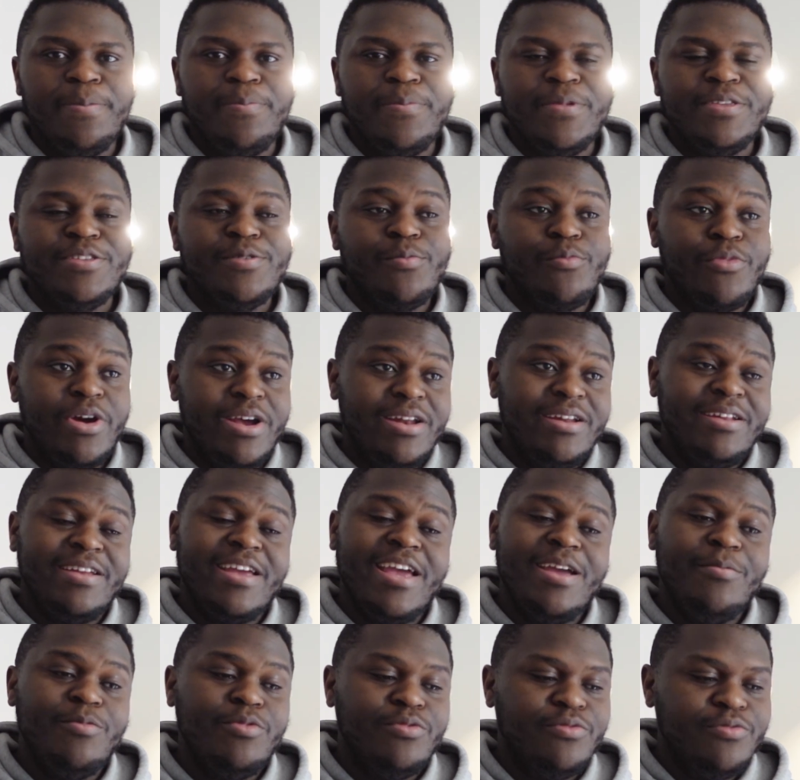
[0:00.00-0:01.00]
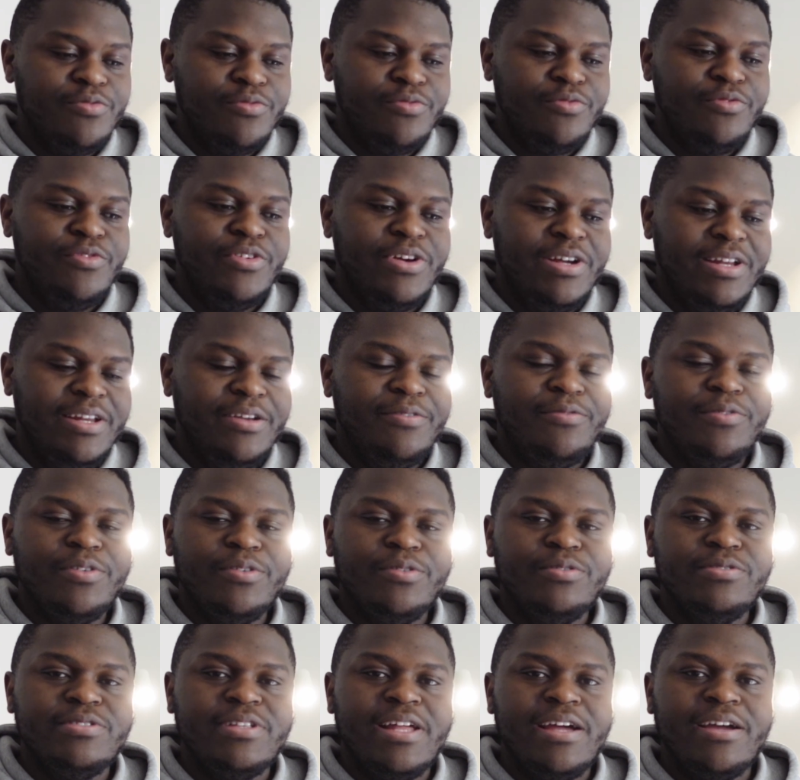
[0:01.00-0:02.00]
It's a braided cable, really
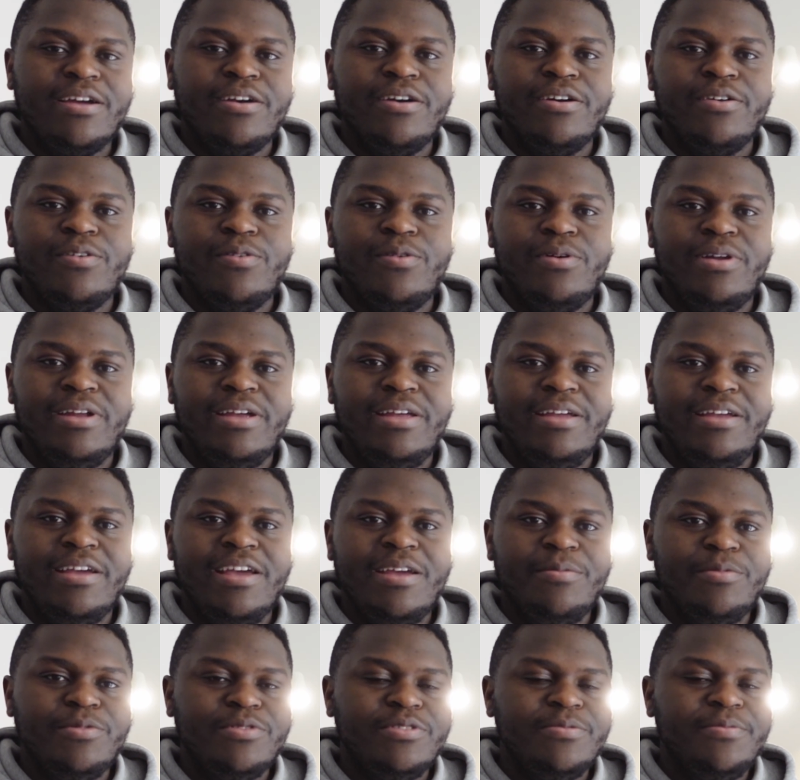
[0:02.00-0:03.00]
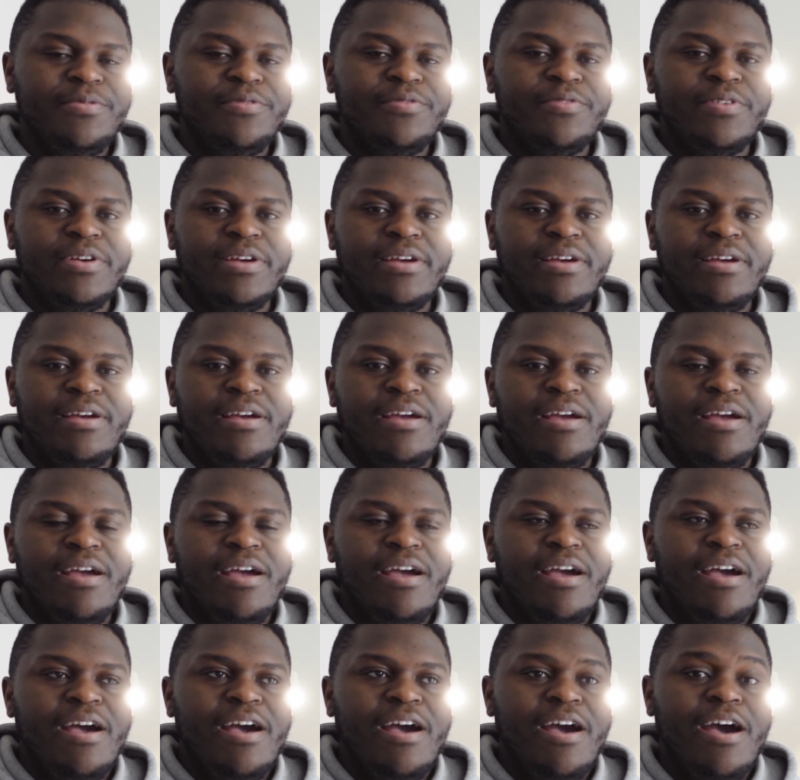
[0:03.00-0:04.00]
feels like a quality cable, to be fair.
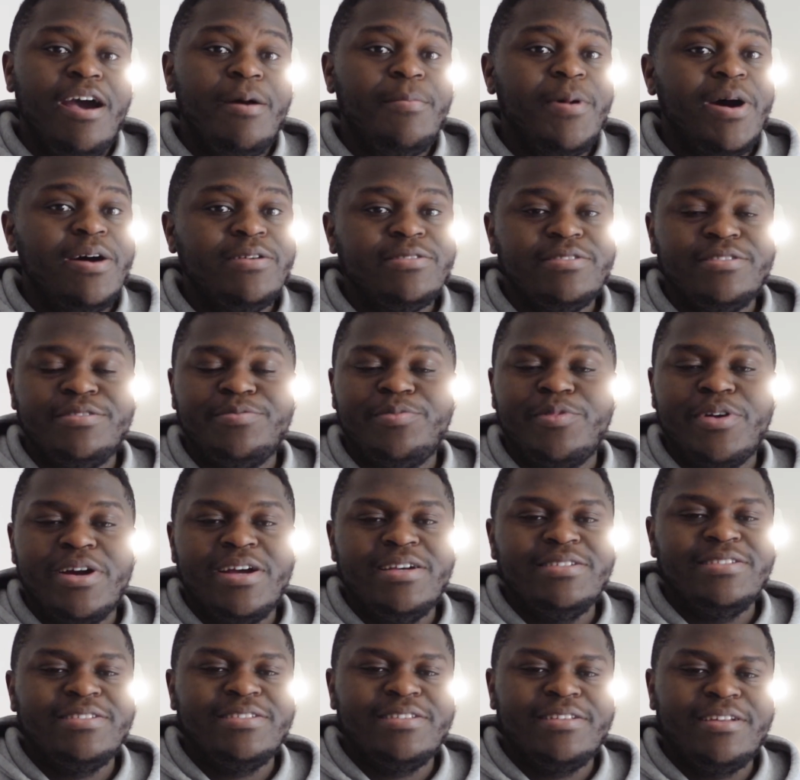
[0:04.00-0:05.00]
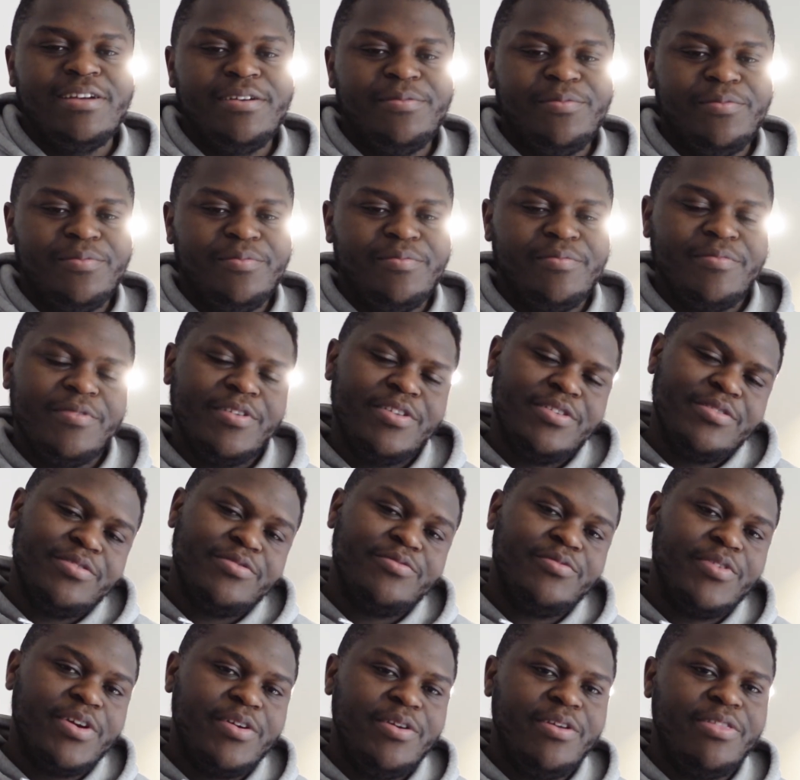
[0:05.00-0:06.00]
But I was surprised, it's
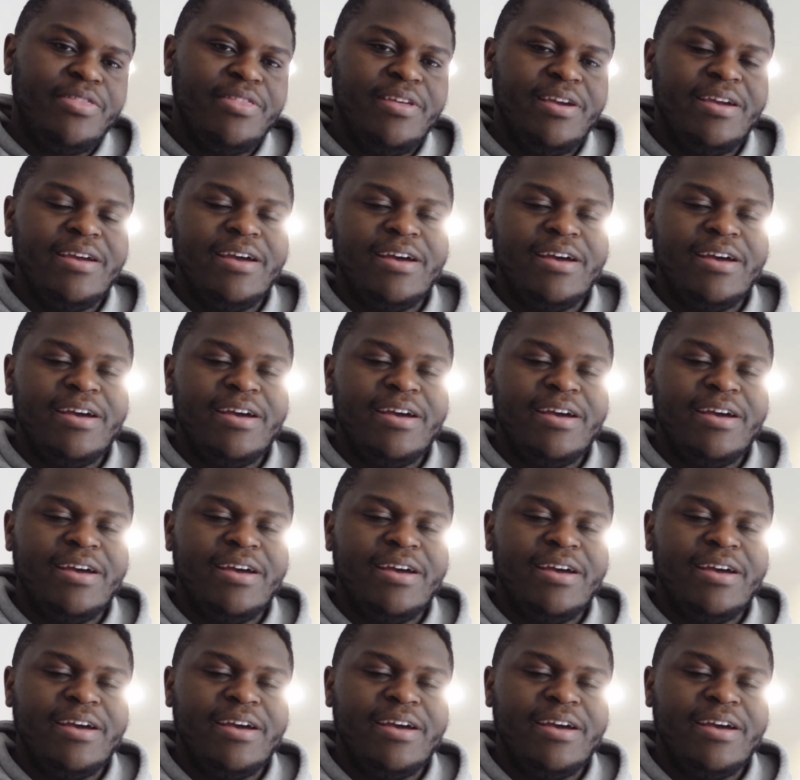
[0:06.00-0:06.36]
very thick